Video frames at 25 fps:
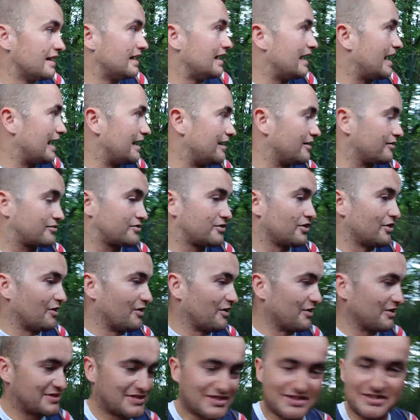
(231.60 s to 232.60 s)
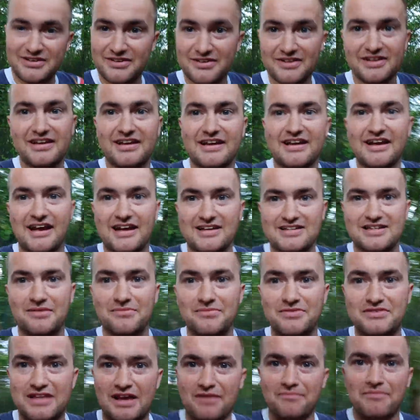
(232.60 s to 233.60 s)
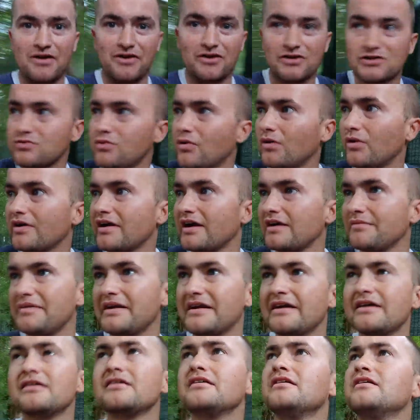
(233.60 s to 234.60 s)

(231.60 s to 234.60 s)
And of course, as I'm down Monk's Walk at the minute.